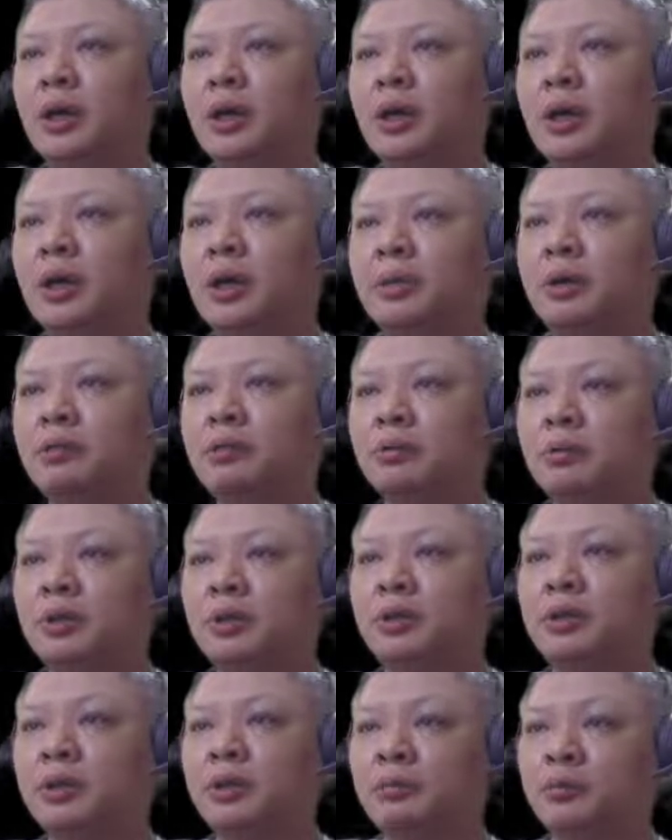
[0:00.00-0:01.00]
and black would be in
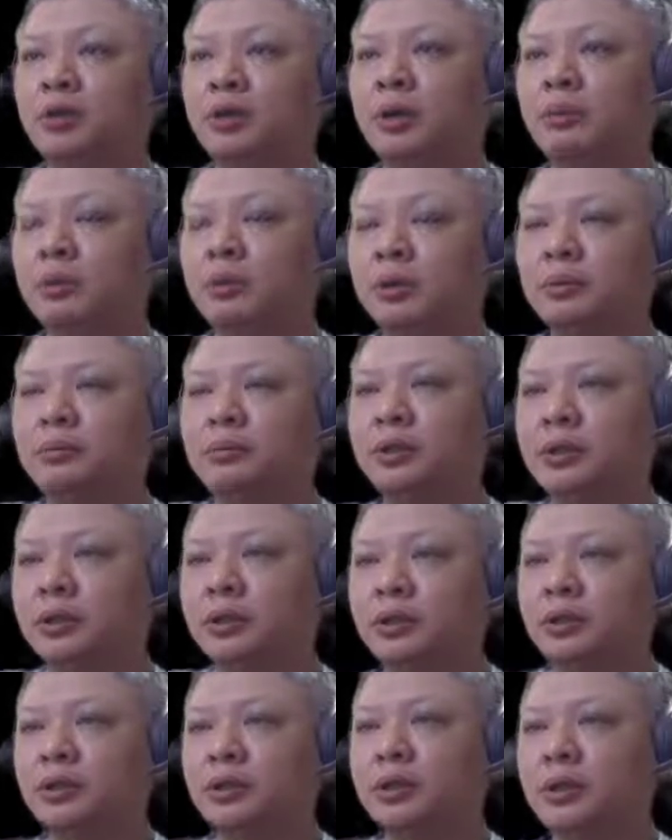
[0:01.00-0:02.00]
deep trouble,
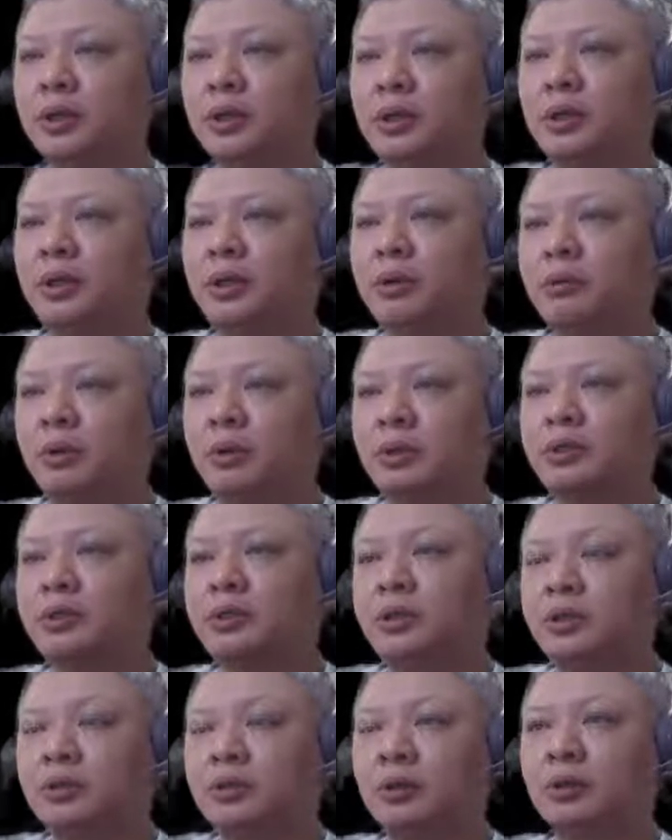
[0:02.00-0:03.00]
because once
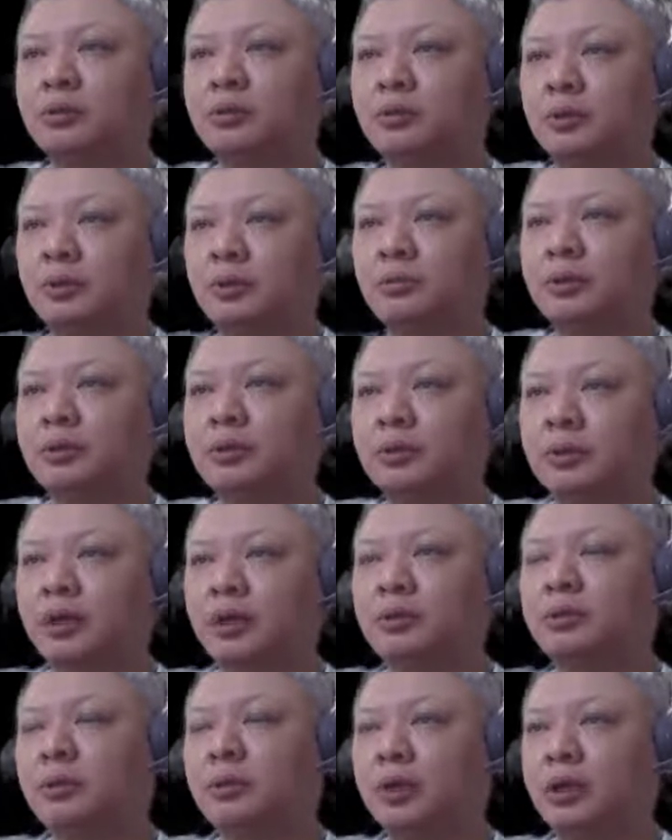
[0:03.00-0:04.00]
this horse were able to get
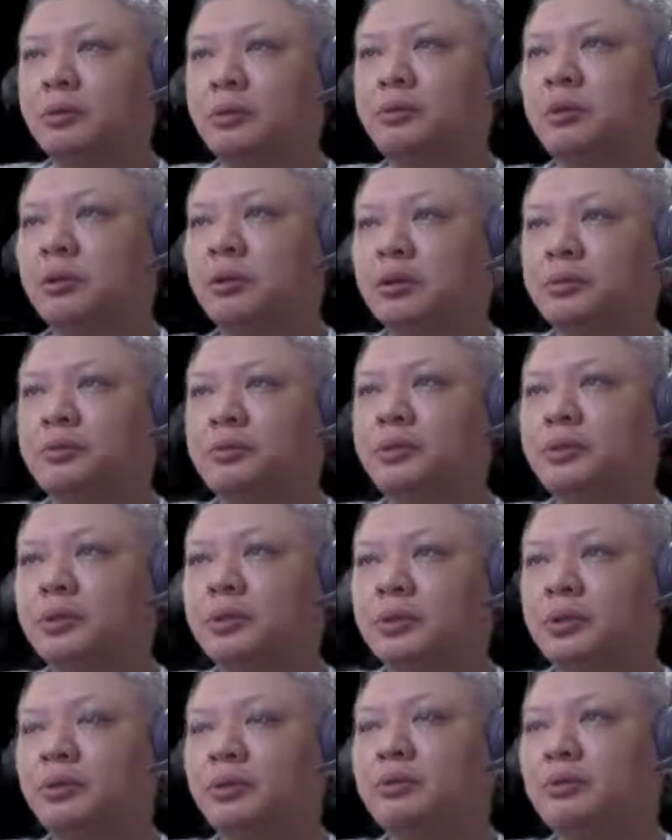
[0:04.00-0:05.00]
to the elbow horse
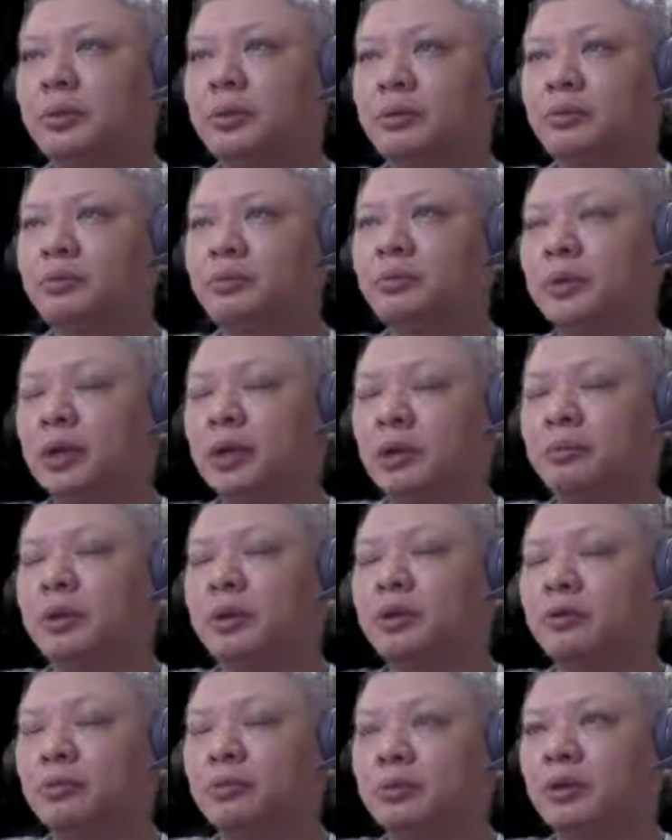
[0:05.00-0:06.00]
position,
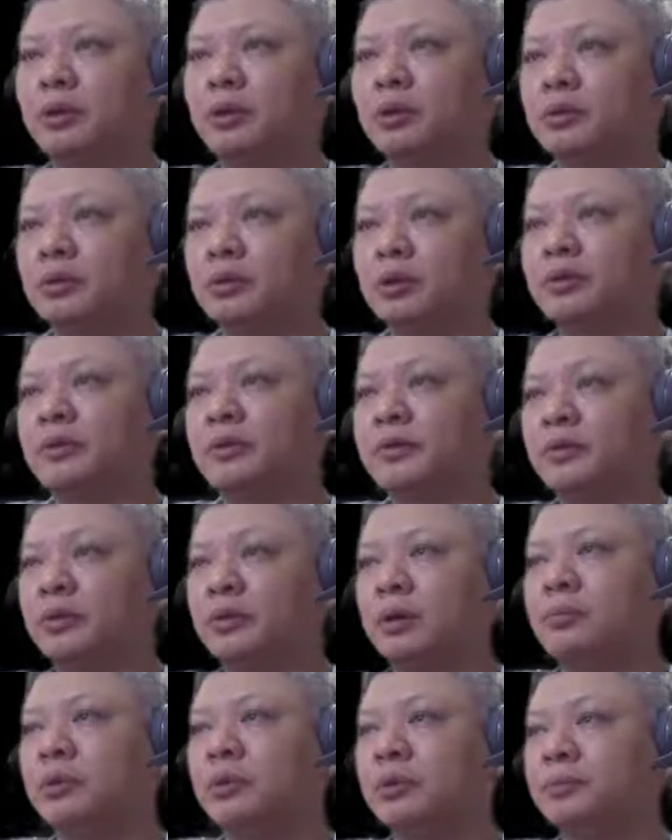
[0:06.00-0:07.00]
black would be in all sorts of
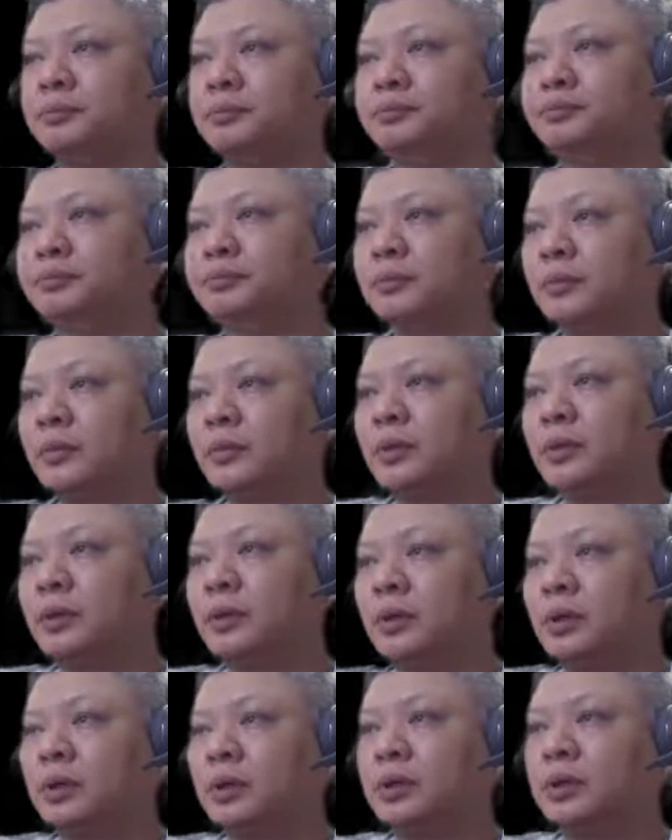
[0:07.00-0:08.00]
trouble.
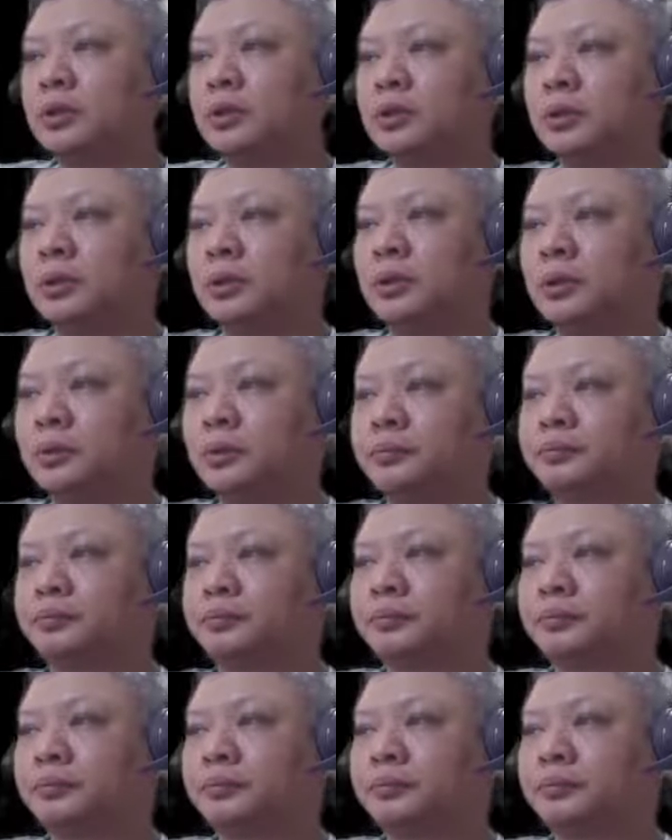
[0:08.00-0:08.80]
So